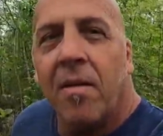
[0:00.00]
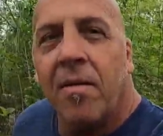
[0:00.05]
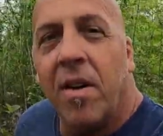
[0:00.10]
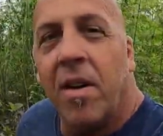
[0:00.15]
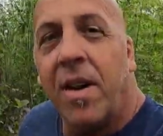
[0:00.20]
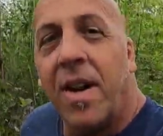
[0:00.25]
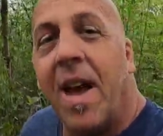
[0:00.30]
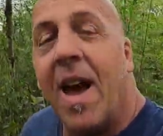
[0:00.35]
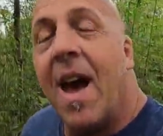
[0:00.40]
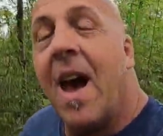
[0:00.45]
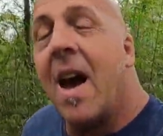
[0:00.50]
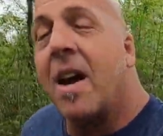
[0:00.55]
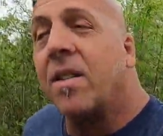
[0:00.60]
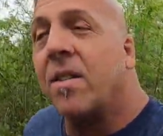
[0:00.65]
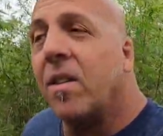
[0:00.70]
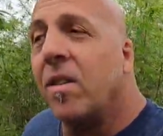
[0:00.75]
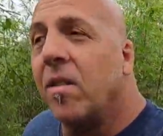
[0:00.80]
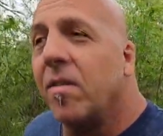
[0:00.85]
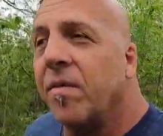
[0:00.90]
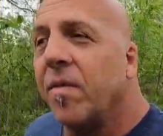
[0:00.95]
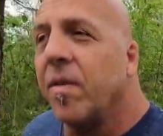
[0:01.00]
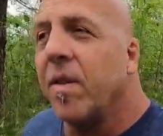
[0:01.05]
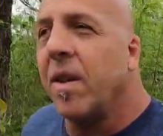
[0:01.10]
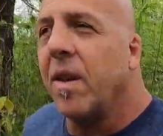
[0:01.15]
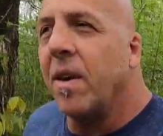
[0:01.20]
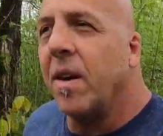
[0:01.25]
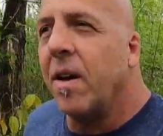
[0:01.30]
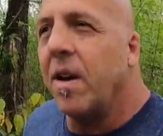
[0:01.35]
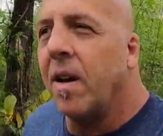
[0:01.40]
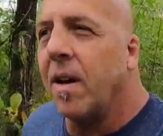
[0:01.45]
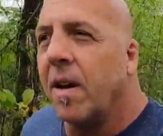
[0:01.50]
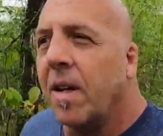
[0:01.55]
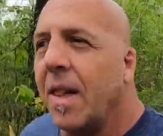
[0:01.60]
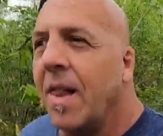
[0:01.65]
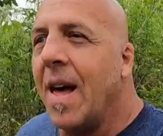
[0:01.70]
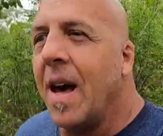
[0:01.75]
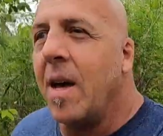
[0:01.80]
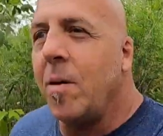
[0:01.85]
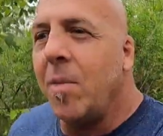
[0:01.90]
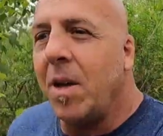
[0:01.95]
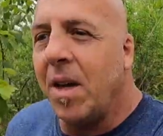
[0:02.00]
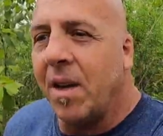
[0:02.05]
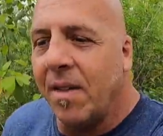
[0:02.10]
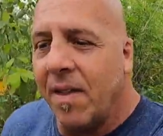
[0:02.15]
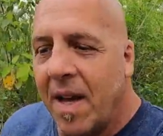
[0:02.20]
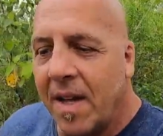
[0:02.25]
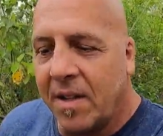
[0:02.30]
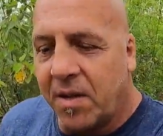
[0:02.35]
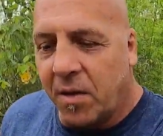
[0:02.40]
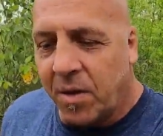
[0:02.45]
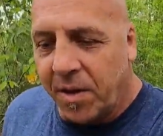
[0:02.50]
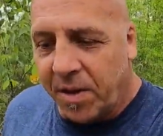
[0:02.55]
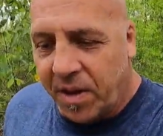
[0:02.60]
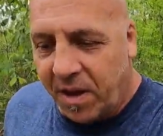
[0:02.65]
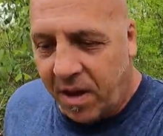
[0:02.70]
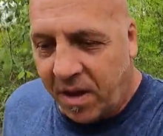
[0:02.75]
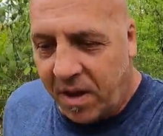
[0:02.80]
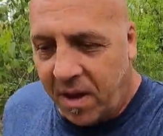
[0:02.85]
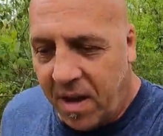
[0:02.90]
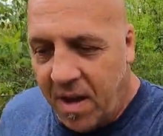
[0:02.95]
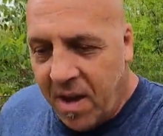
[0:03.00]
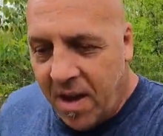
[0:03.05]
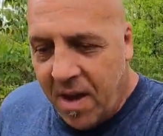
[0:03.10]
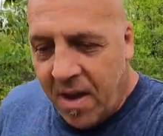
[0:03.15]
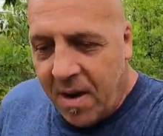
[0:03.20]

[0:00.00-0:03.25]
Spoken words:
very active, climbing and that sort of thing.